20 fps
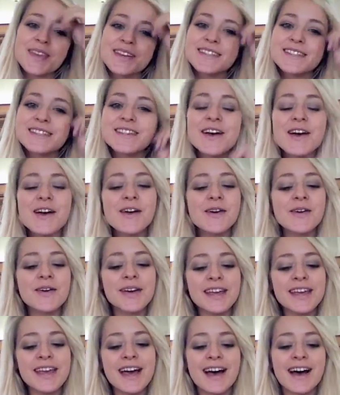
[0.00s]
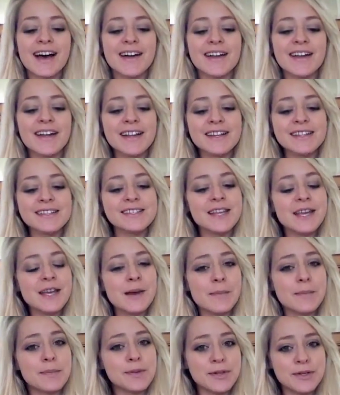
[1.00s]
So, yeah, it is
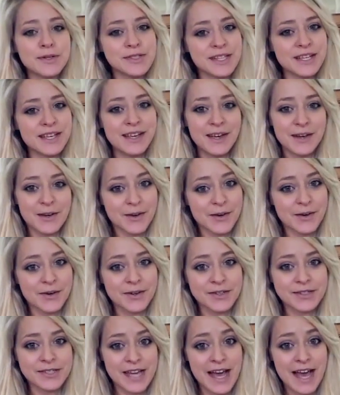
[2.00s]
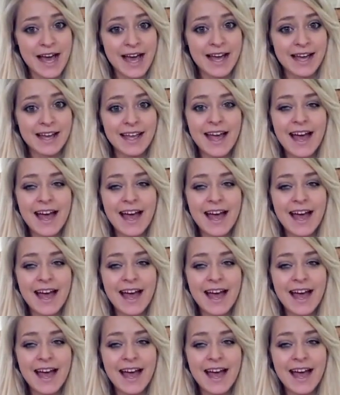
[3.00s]
the beauty guru tag,